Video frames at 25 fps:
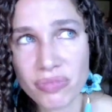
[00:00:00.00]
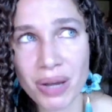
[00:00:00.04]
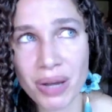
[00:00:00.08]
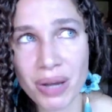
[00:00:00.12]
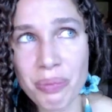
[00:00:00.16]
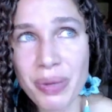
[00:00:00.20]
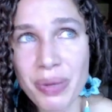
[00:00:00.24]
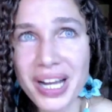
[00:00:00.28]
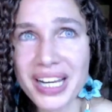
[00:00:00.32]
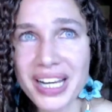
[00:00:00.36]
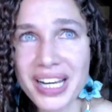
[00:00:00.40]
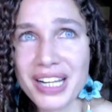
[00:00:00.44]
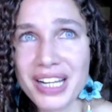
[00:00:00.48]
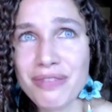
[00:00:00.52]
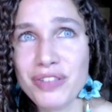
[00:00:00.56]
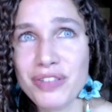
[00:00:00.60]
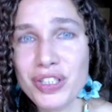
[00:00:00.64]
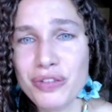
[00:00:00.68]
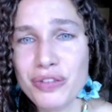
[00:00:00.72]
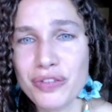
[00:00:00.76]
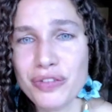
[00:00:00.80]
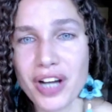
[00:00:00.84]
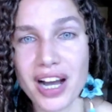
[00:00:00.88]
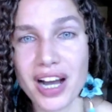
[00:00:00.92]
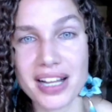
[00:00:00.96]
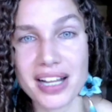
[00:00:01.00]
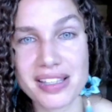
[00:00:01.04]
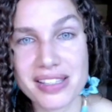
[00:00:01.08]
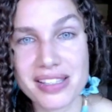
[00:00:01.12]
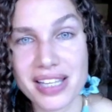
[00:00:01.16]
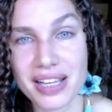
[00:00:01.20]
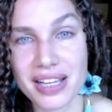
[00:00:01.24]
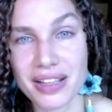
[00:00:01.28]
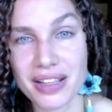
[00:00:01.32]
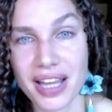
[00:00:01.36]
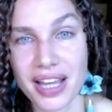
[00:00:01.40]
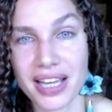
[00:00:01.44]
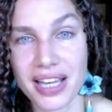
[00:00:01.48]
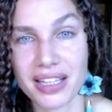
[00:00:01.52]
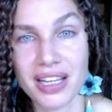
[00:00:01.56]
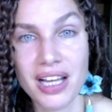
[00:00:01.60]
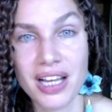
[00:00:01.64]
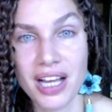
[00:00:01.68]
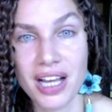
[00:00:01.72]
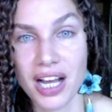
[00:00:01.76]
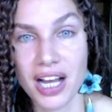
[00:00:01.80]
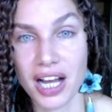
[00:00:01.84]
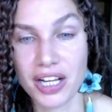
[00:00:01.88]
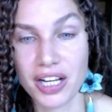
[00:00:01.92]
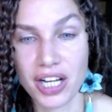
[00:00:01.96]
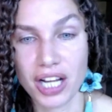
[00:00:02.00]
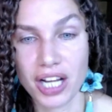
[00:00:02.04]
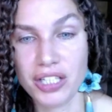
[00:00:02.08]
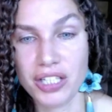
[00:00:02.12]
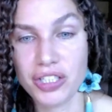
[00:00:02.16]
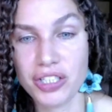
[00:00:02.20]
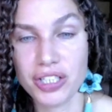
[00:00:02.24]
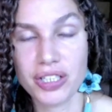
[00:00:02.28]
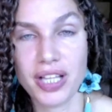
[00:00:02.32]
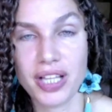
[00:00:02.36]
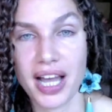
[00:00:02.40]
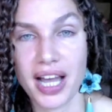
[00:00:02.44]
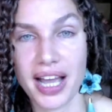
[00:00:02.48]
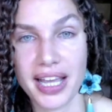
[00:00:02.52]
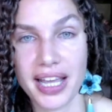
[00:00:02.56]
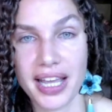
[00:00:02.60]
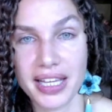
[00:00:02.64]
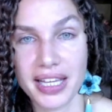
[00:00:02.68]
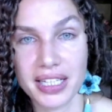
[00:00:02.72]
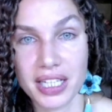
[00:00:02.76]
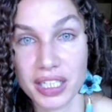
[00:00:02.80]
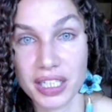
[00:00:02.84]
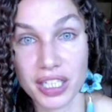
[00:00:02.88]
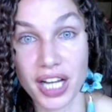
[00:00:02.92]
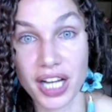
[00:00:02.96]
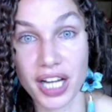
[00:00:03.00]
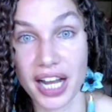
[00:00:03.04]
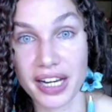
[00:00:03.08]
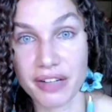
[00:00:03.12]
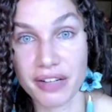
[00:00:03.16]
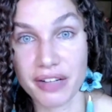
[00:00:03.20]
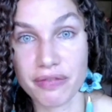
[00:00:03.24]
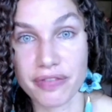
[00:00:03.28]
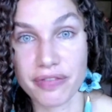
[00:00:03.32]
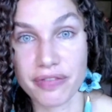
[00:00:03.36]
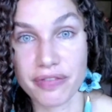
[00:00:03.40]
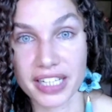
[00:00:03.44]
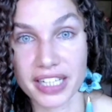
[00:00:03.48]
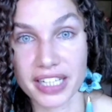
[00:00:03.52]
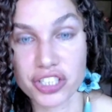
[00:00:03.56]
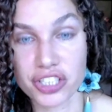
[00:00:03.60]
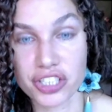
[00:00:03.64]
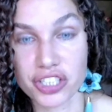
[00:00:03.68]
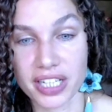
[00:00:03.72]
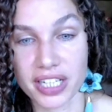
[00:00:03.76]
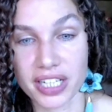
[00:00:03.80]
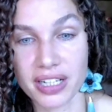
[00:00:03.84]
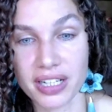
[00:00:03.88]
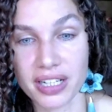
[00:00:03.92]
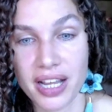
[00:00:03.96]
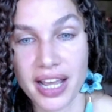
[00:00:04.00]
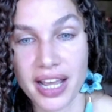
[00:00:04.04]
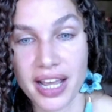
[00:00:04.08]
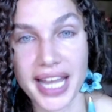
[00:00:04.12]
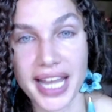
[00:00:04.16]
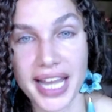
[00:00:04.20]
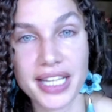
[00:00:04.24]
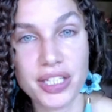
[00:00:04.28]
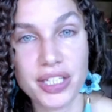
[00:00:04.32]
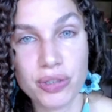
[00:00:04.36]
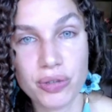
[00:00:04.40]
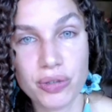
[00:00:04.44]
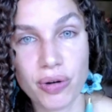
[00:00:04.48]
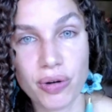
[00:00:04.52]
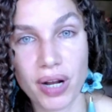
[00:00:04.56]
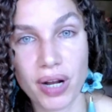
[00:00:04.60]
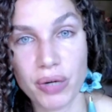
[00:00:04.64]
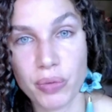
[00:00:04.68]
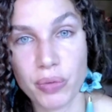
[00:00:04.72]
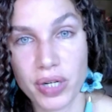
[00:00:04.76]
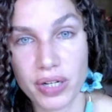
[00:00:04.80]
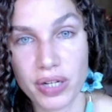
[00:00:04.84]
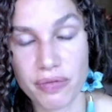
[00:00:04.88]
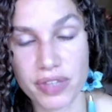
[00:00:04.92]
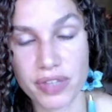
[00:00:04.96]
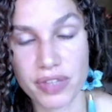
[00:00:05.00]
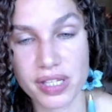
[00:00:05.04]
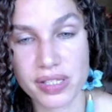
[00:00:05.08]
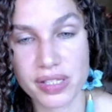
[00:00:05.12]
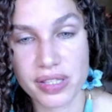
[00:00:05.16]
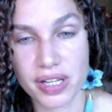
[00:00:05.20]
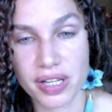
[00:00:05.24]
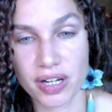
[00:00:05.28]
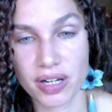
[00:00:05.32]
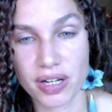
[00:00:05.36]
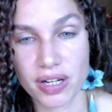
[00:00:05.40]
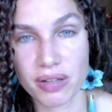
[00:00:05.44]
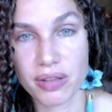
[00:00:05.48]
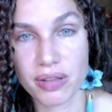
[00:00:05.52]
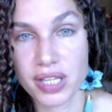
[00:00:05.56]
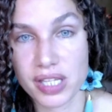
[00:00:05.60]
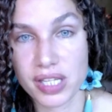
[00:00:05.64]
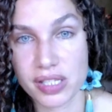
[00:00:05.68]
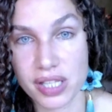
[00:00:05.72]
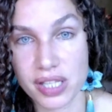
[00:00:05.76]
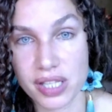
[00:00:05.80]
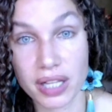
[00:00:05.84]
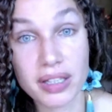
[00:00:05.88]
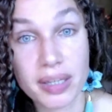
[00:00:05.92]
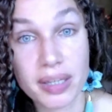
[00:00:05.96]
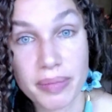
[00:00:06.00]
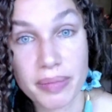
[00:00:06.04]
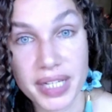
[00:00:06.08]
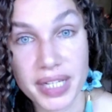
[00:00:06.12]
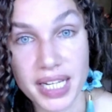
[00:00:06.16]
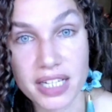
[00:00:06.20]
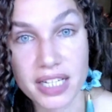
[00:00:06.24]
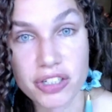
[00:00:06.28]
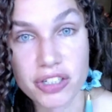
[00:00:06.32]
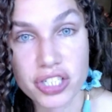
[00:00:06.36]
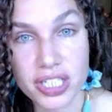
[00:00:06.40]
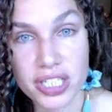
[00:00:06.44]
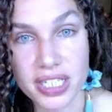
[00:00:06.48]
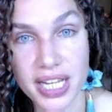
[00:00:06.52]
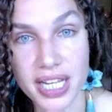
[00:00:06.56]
But if you've got, say, like an underlying gut infection and you go on one of these elimination